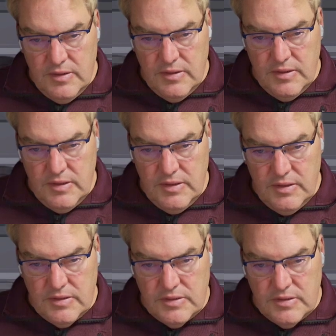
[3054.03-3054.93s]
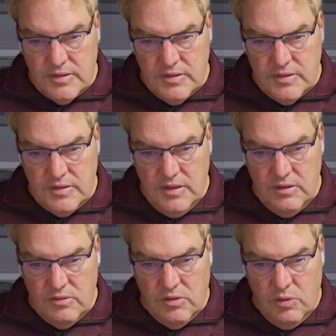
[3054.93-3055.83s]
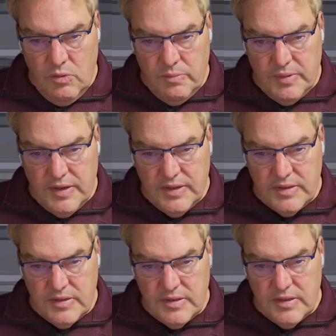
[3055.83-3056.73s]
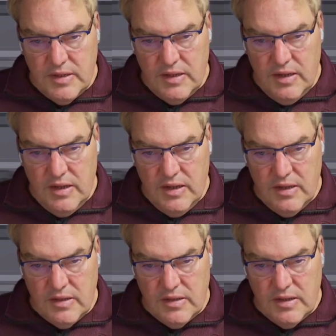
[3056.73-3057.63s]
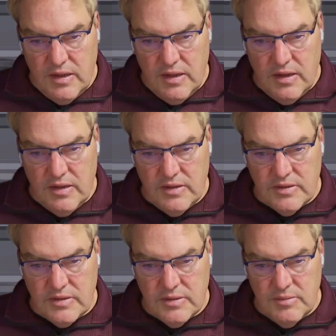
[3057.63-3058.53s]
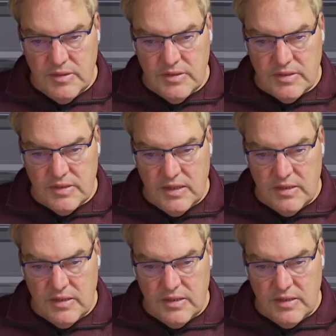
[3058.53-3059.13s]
It's 0, but it has some inset.